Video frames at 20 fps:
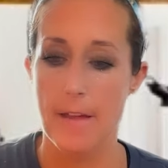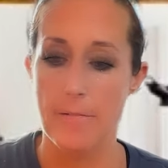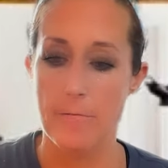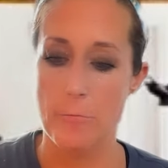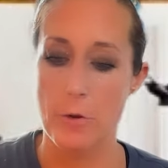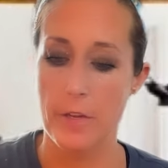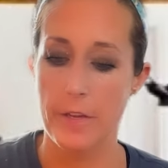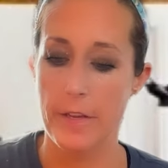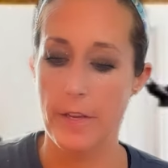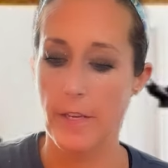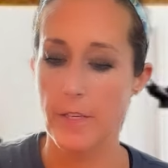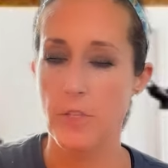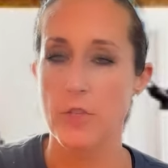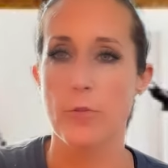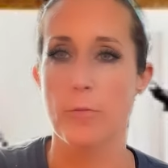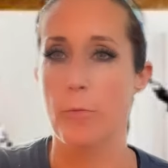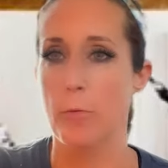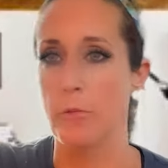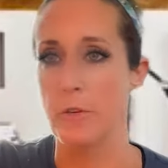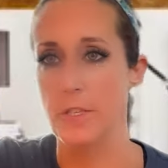Well, Higgins
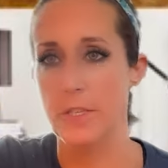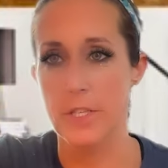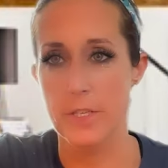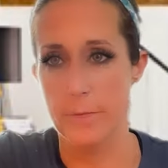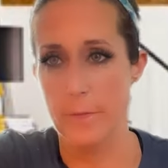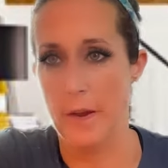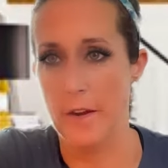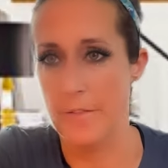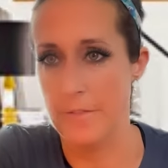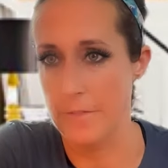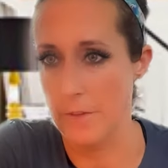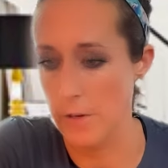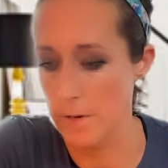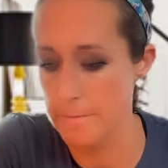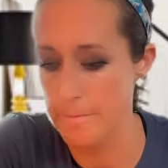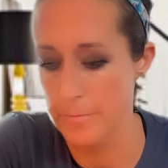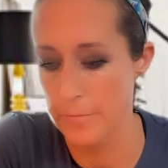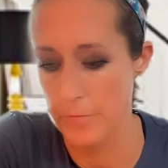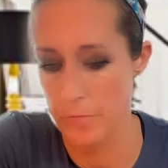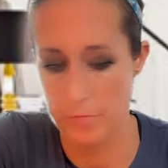reports to Bennifer,
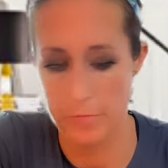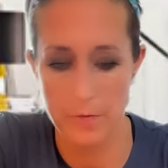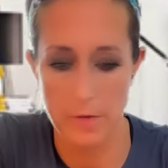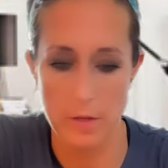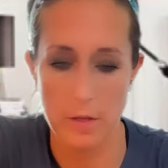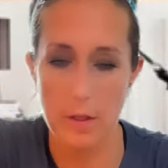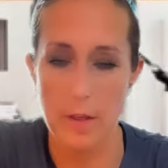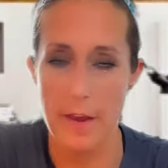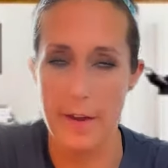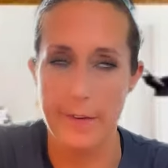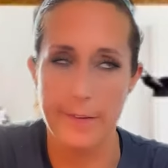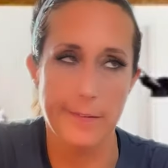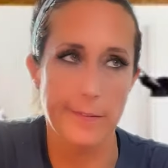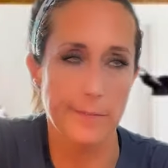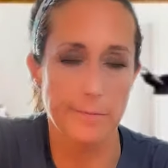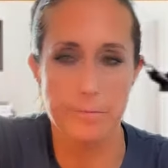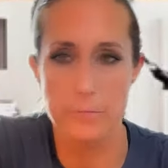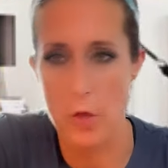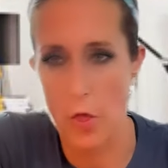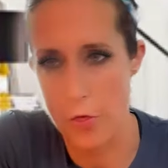like
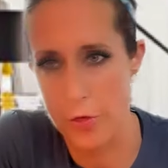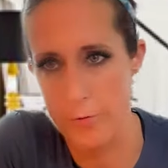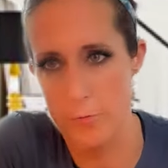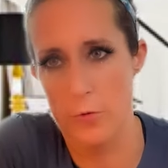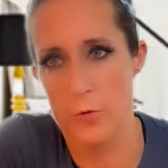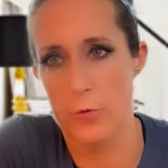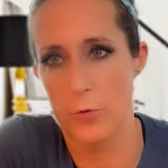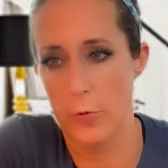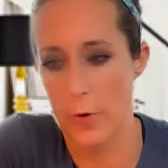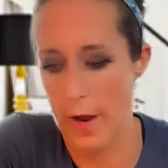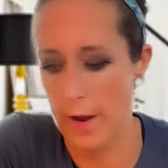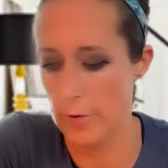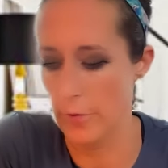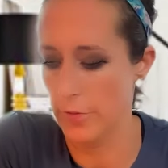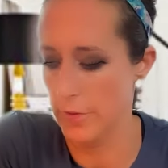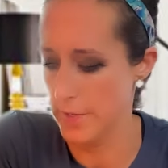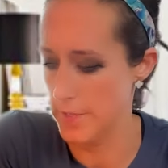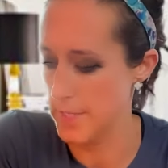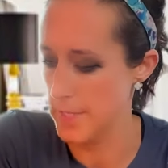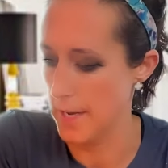
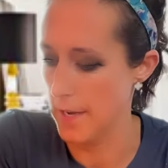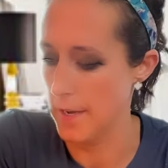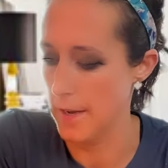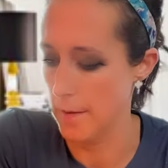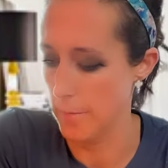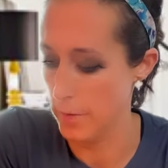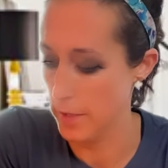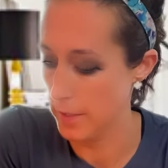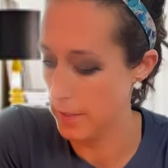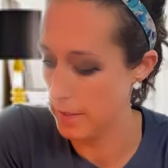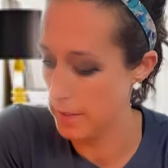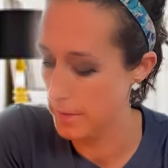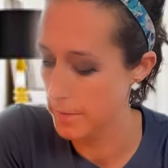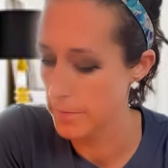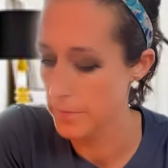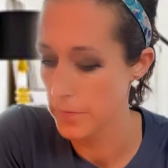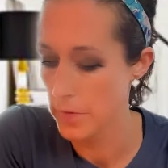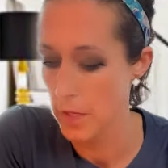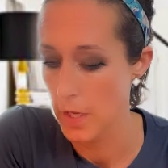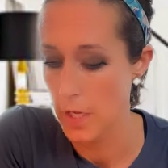throughout this dynamic,
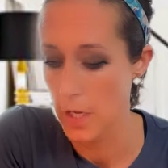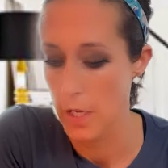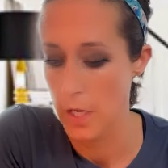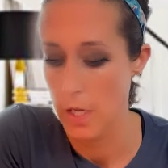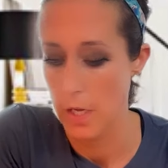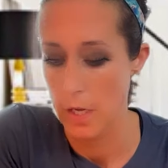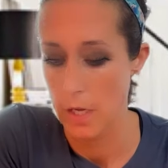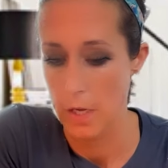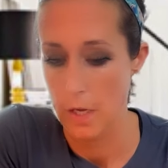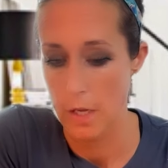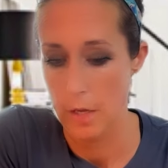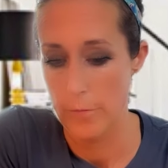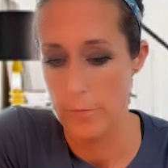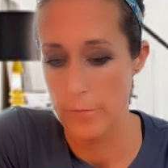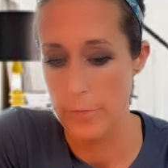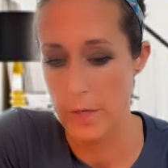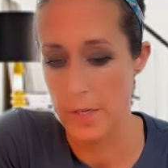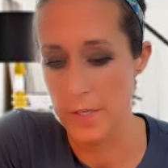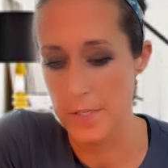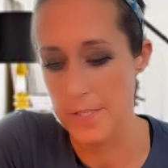
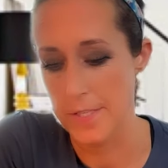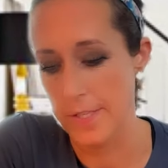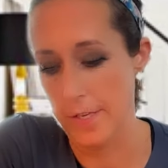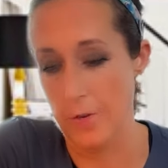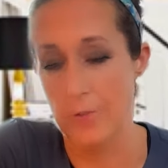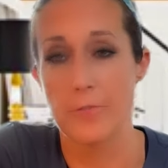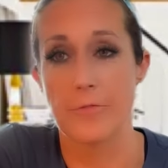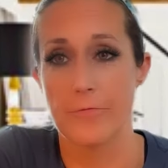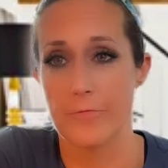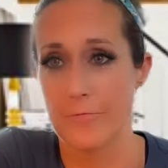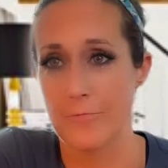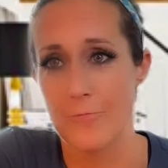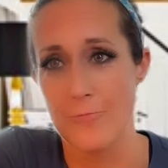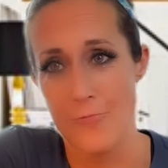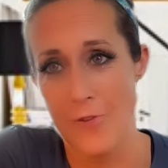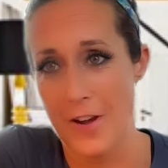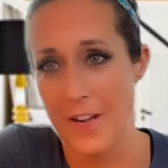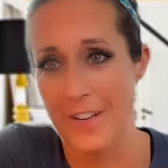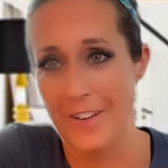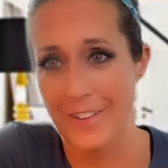because they're
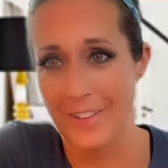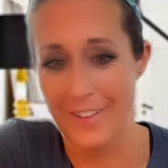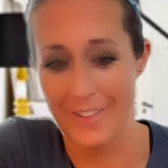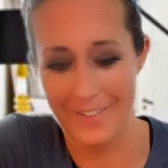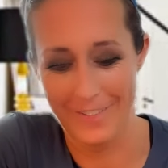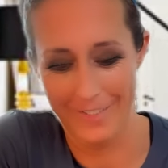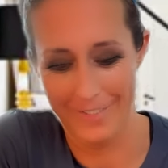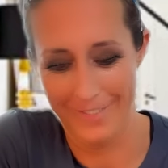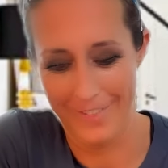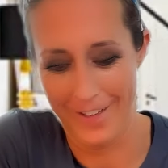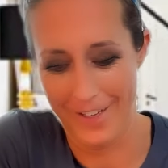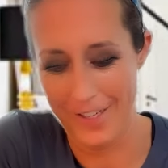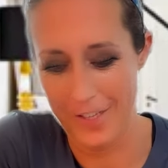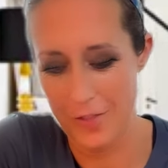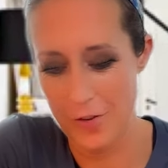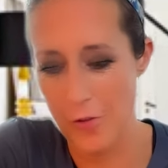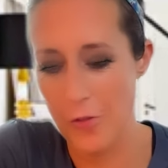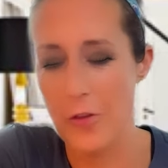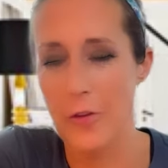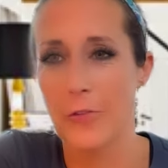right here. And
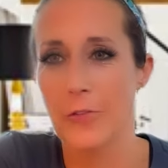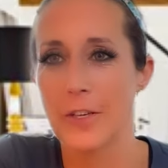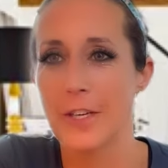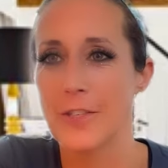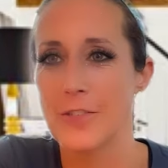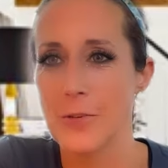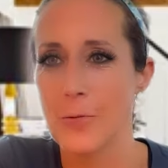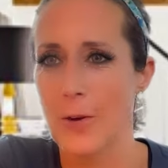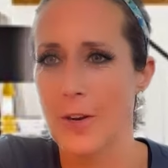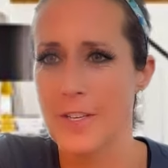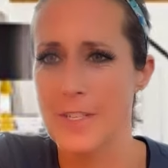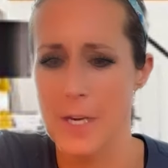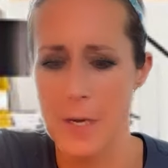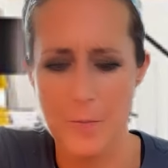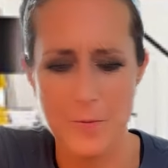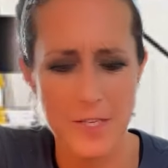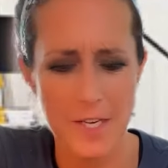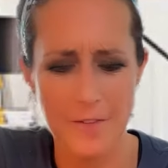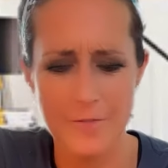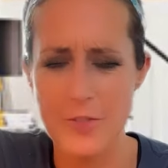they're the only two
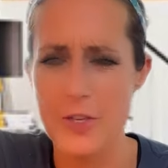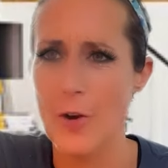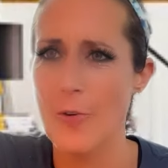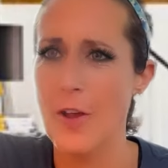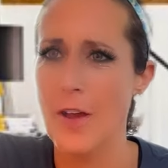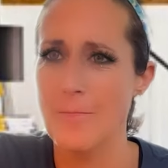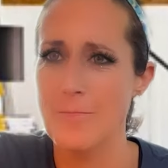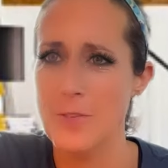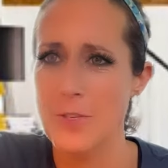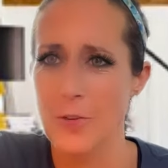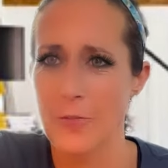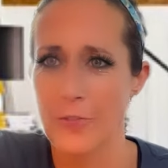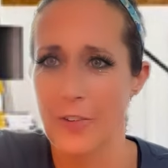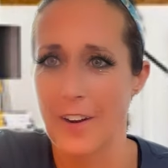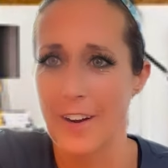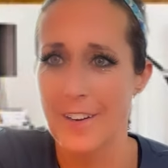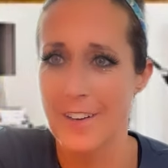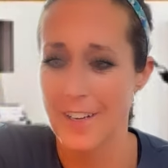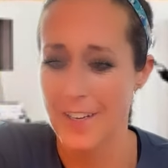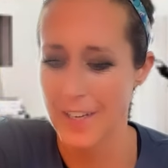archetypes that have shown up so
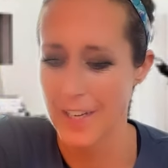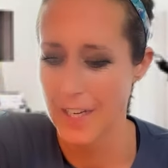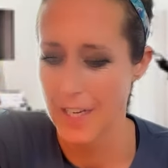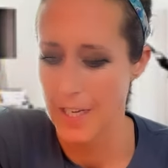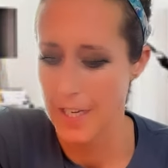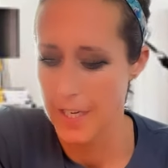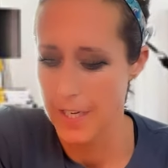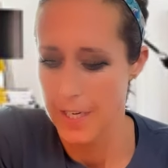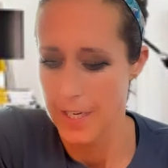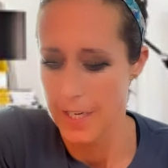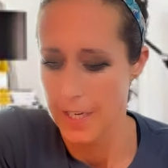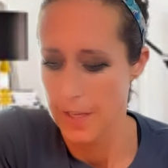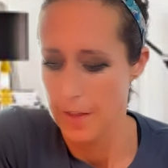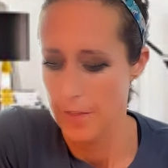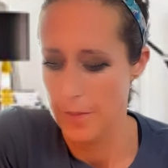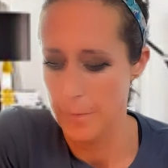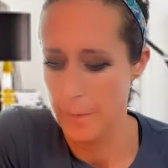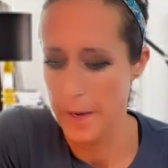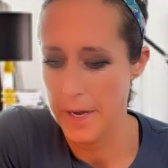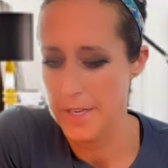far.
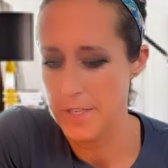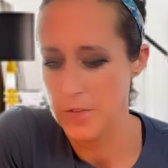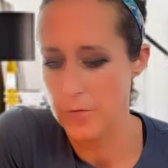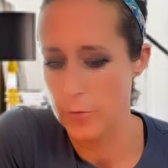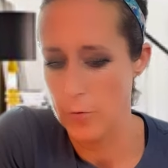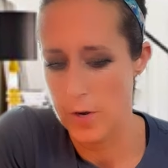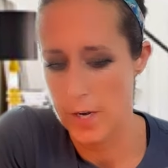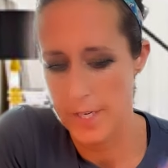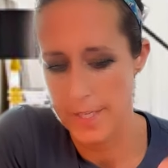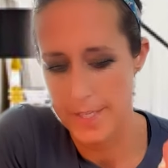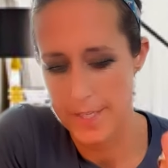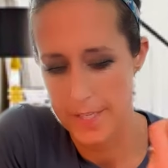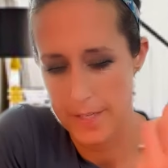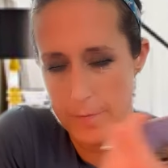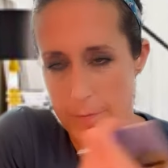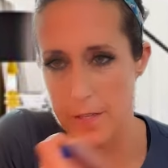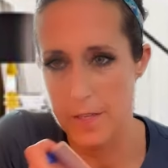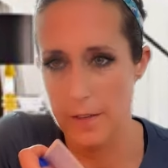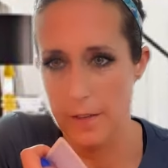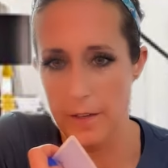The Page of Wands
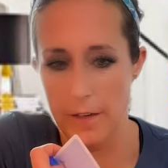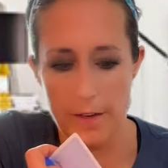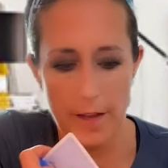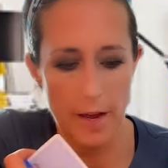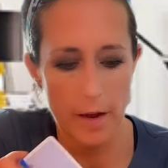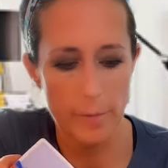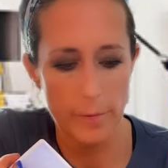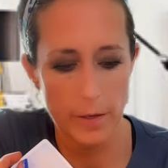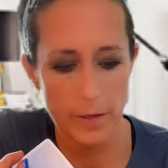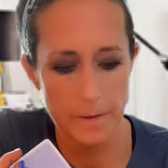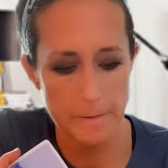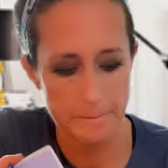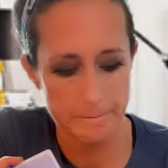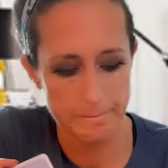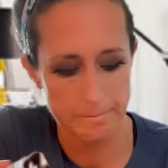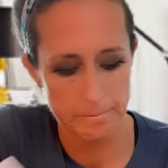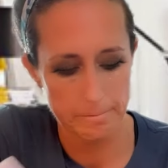can be the little Albert.